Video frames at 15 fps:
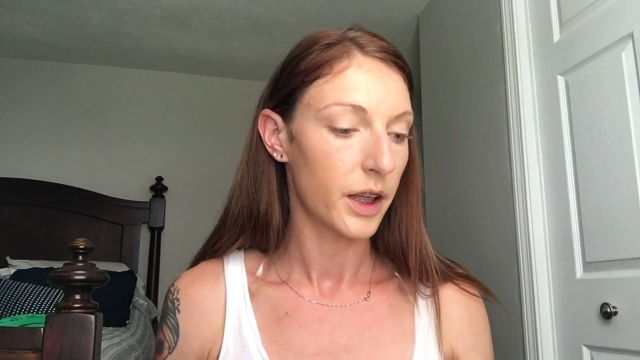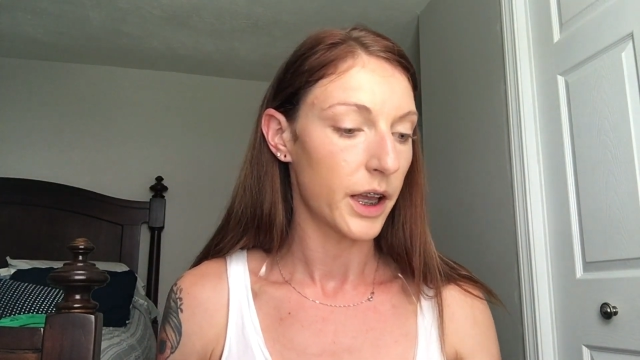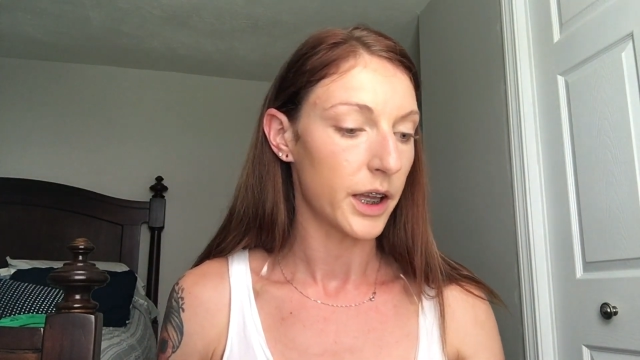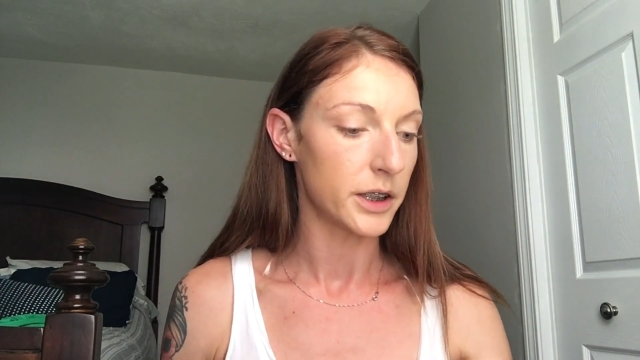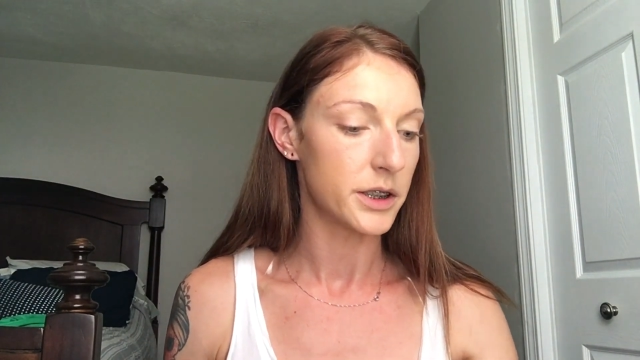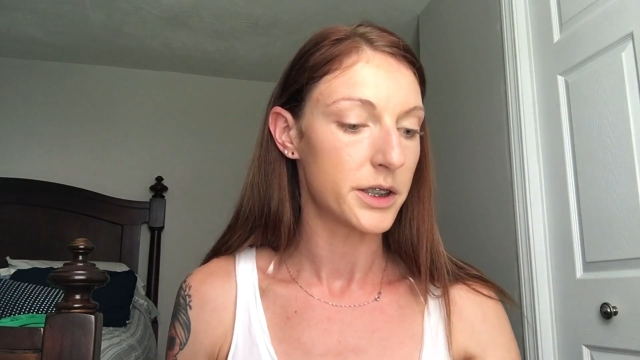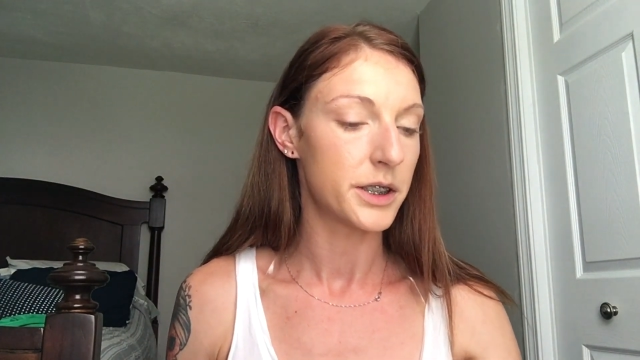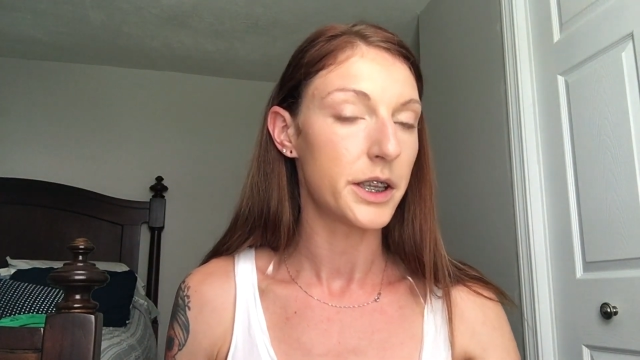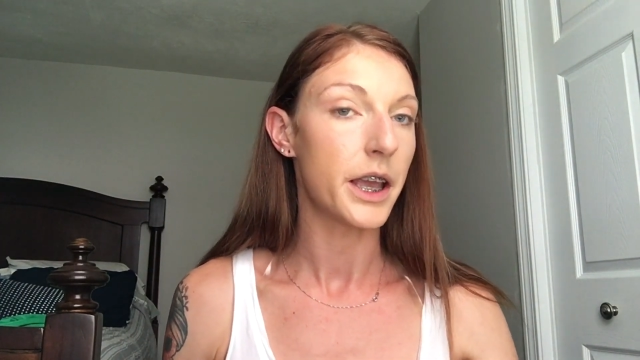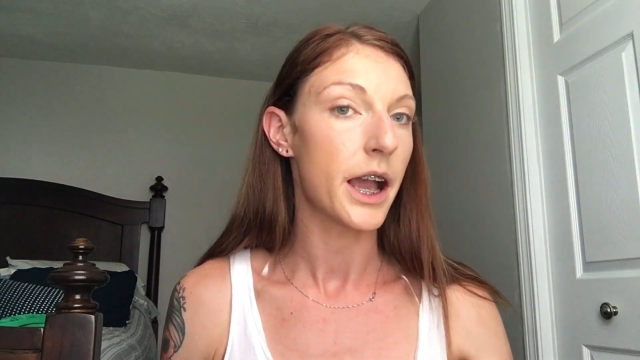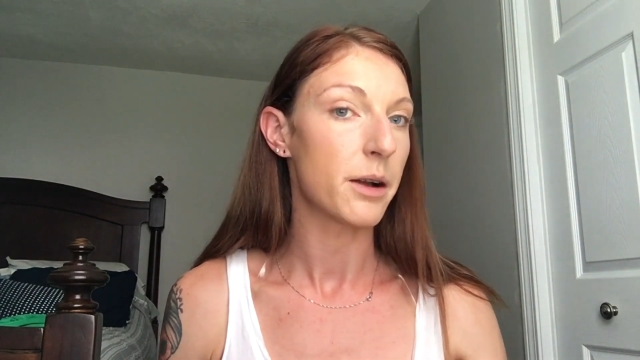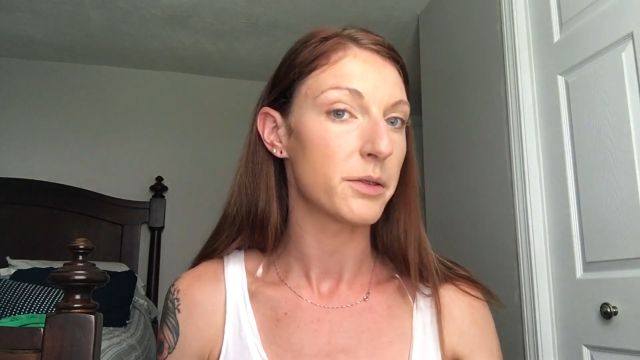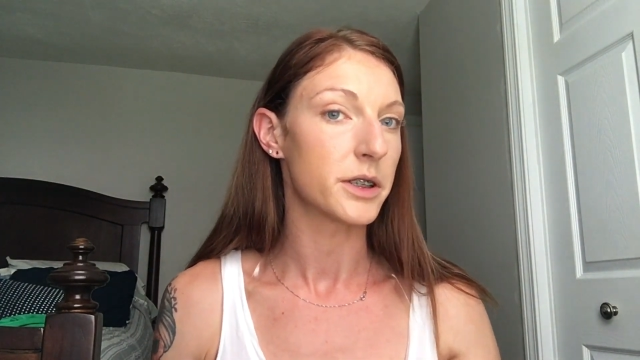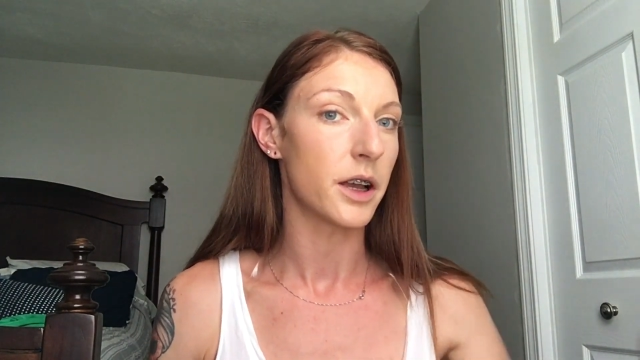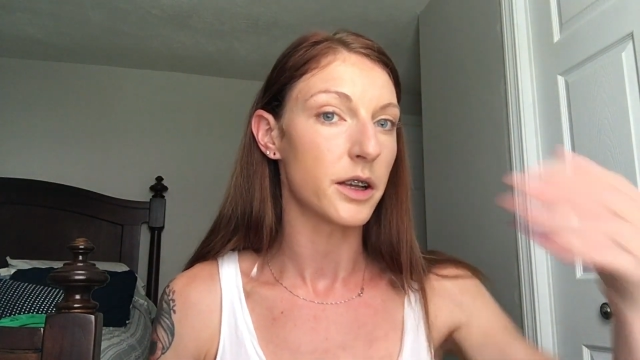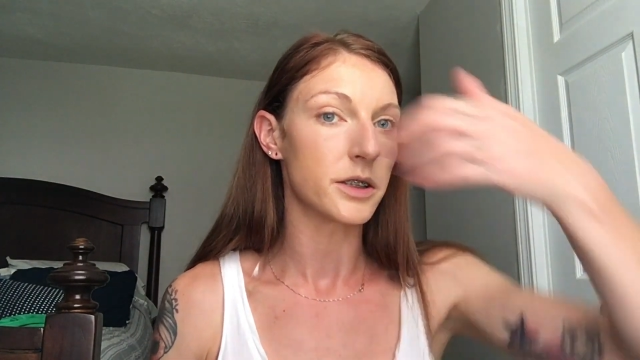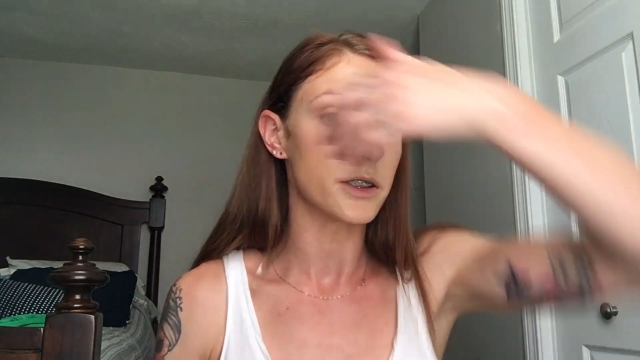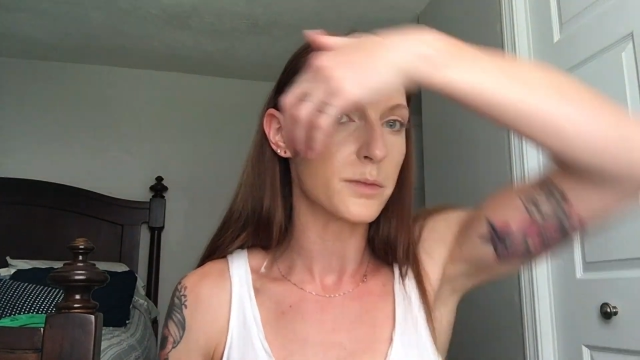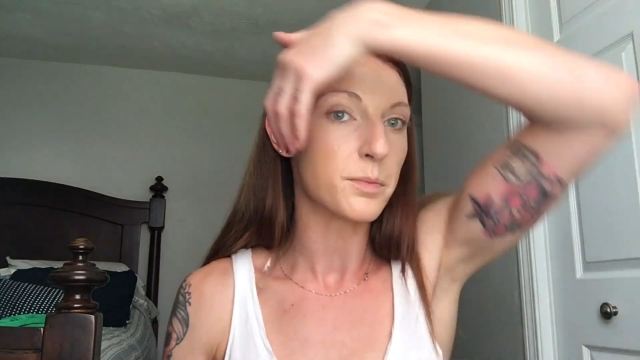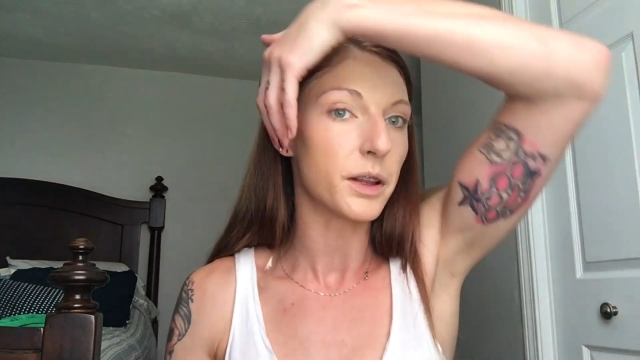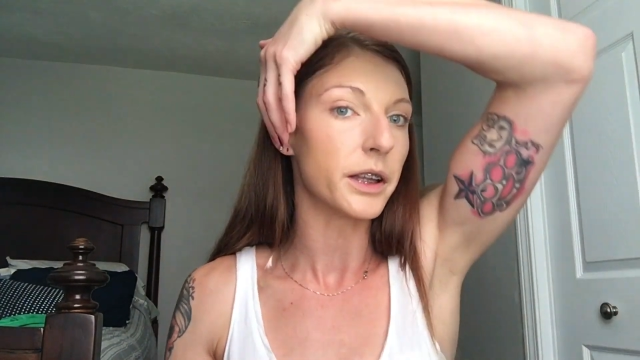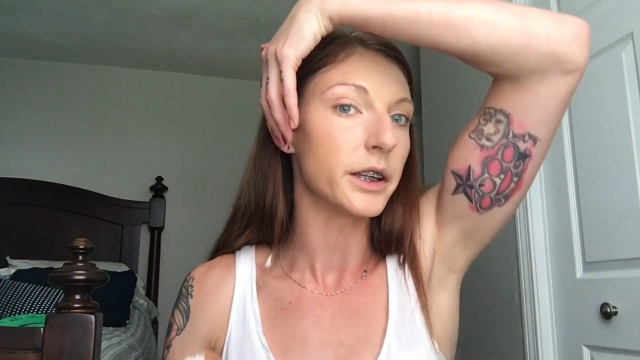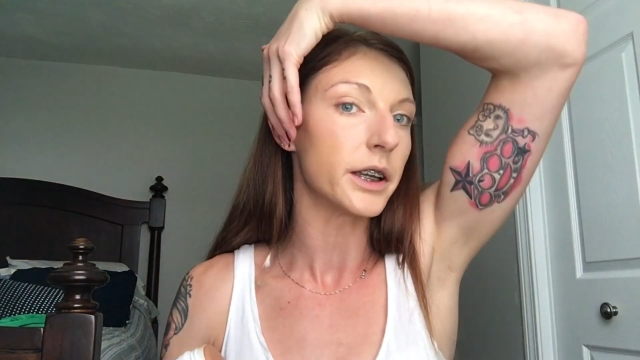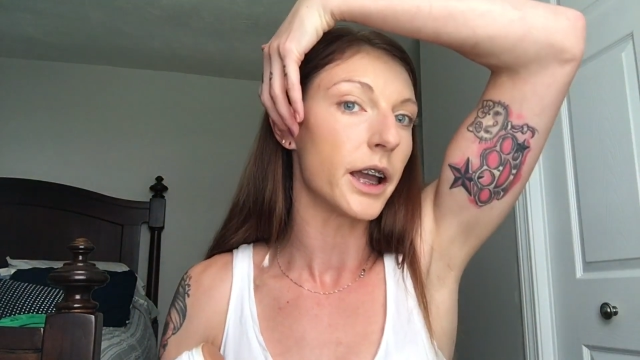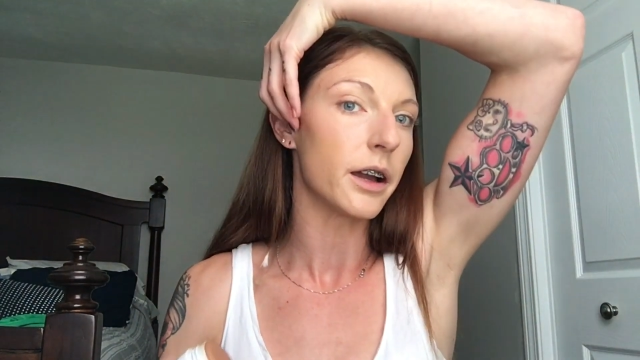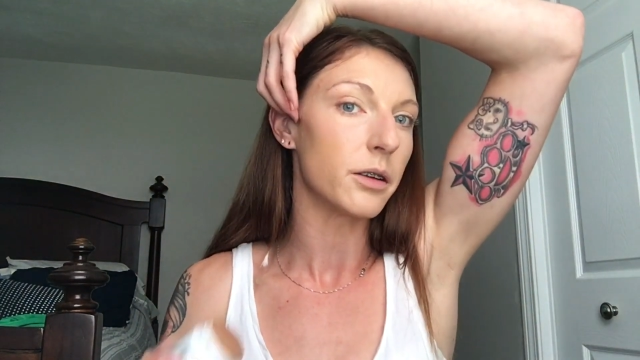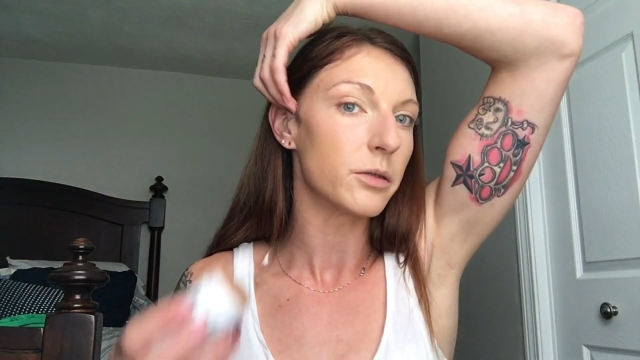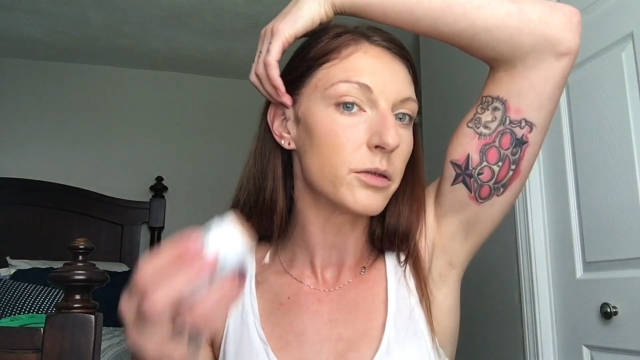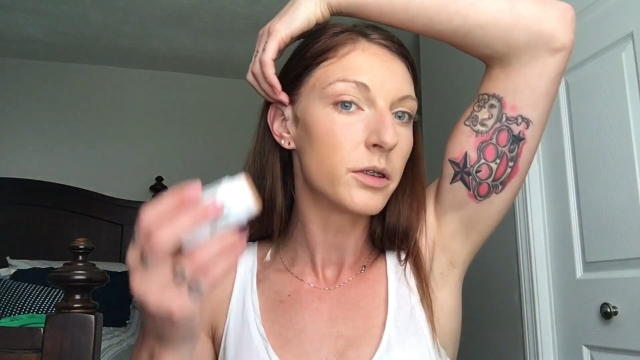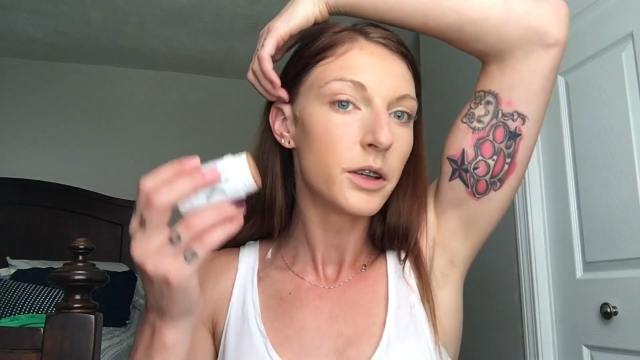and see how it does blending
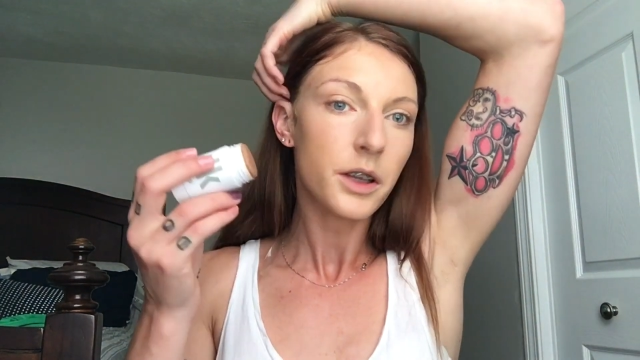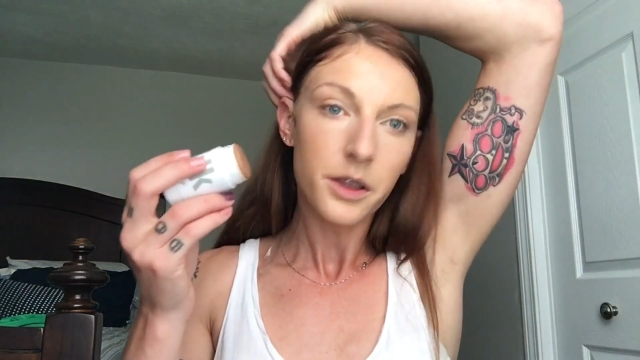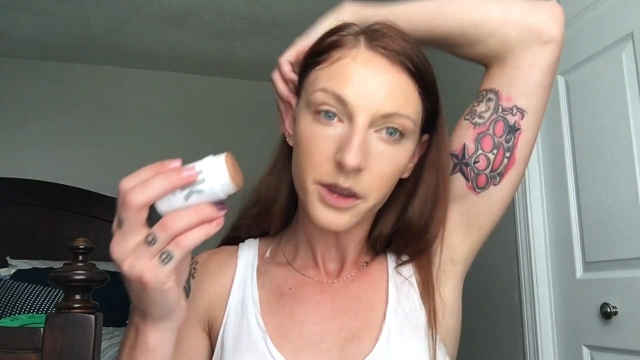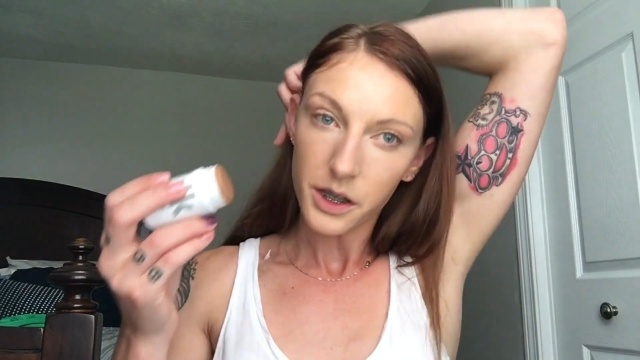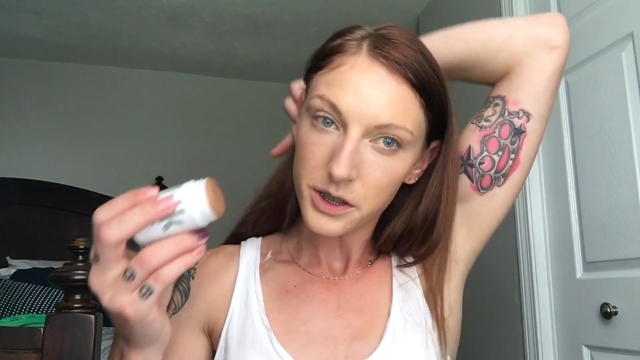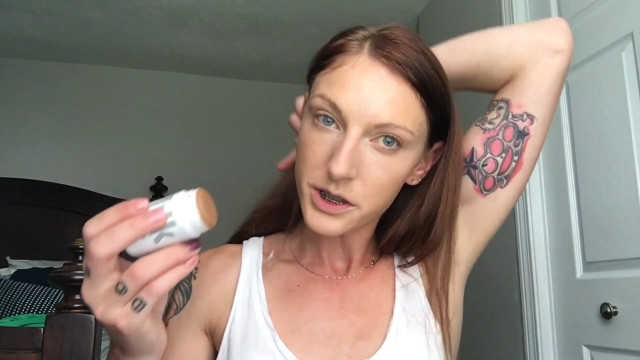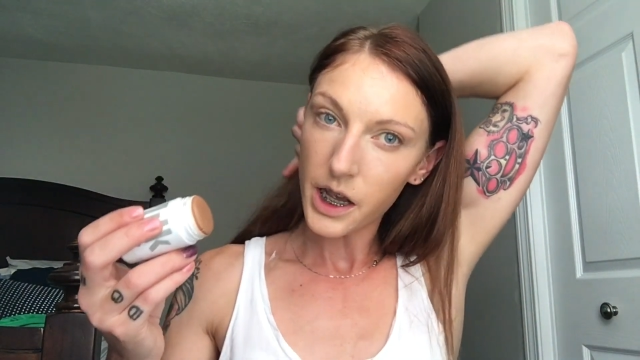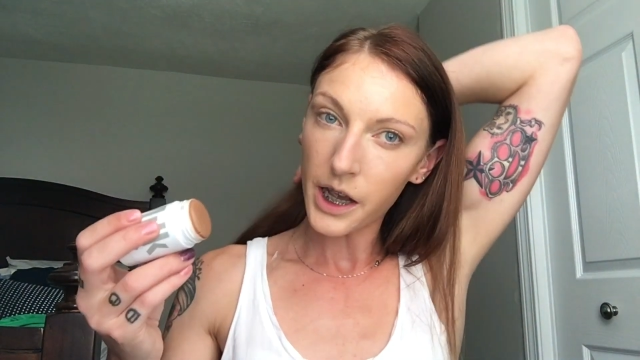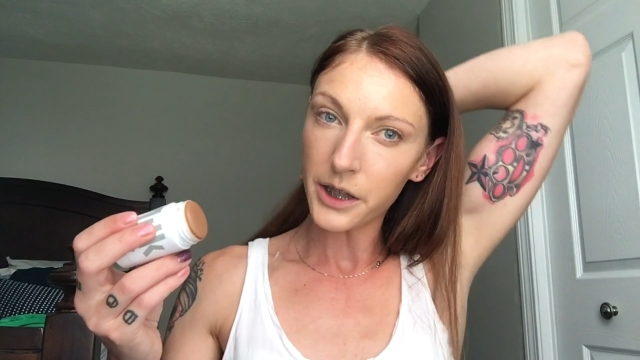out this.